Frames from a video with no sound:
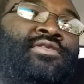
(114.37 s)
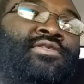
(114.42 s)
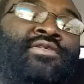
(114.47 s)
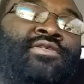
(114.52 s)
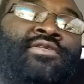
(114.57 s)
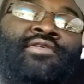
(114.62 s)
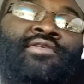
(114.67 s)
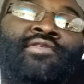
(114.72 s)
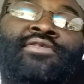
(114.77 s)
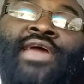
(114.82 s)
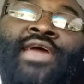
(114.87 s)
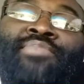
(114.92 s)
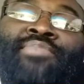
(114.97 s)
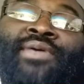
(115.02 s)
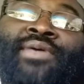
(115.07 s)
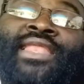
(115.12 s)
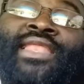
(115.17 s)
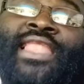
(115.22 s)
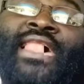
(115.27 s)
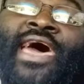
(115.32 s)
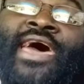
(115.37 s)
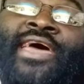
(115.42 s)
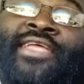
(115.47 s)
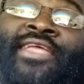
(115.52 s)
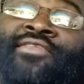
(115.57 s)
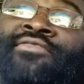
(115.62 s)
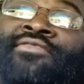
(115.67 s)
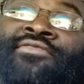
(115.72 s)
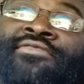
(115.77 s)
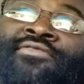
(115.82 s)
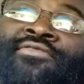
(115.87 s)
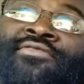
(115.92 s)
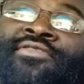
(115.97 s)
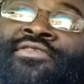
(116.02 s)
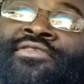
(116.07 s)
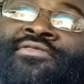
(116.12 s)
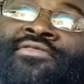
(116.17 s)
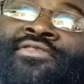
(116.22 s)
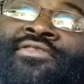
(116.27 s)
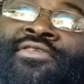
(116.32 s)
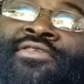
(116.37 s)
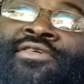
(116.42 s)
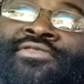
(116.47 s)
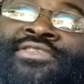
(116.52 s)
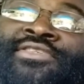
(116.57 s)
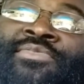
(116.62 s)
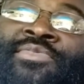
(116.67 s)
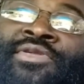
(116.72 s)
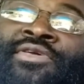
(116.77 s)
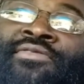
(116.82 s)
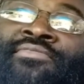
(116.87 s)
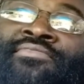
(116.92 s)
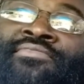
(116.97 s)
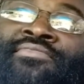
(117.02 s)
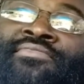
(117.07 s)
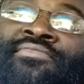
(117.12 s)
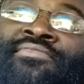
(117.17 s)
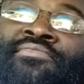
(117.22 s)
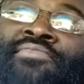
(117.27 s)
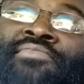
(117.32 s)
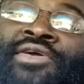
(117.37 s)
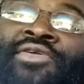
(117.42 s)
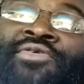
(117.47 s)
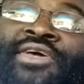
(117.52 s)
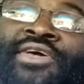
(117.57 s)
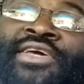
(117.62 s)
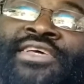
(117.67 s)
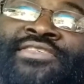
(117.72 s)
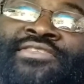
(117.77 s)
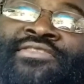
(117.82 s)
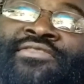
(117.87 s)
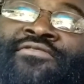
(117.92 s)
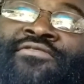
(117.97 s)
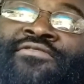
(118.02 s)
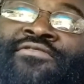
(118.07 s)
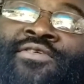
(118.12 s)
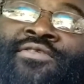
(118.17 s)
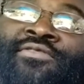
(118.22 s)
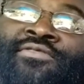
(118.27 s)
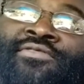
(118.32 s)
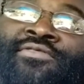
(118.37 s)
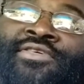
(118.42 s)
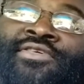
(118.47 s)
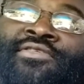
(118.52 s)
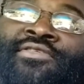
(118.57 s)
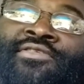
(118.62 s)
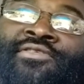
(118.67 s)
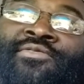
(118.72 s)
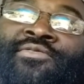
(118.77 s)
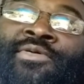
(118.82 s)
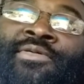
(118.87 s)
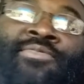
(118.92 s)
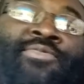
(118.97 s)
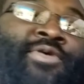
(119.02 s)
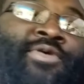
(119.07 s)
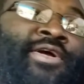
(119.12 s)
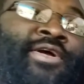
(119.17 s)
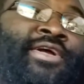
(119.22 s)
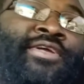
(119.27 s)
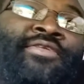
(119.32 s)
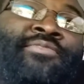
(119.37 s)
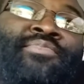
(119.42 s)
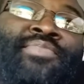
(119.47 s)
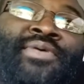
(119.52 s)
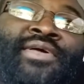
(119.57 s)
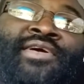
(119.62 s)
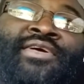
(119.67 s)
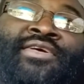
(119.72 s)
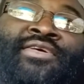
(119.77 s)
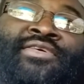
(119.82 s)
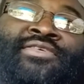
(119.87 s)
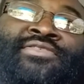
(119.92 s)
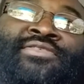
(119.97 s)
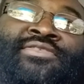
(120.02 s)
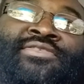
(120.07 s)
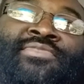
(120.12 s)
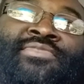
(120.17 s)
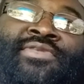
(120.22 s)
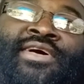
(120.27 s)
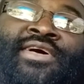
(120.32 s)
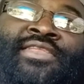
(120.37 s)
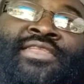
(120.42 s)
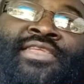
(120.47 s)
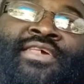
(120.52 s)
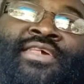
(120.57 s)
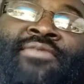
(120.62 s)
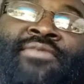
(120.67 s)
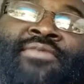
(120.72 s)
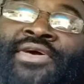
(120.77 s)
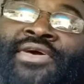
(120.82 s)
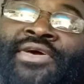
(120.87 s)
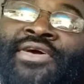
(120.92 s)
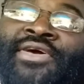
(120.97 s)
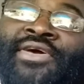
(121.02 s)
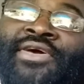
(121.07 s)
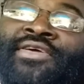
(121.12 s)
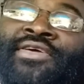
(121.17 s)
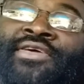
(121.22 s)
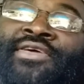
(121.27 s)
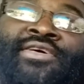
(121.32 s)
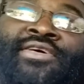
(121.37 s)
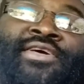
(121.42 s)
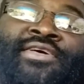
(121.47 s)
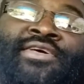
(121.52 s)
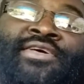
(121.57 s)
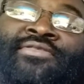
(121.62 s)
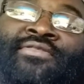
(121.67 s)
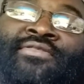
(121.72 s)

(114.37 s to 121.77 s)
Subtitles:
You got Bin Laden. Some of them Middle Eastern folk, be wearing the beards, got their beard looking,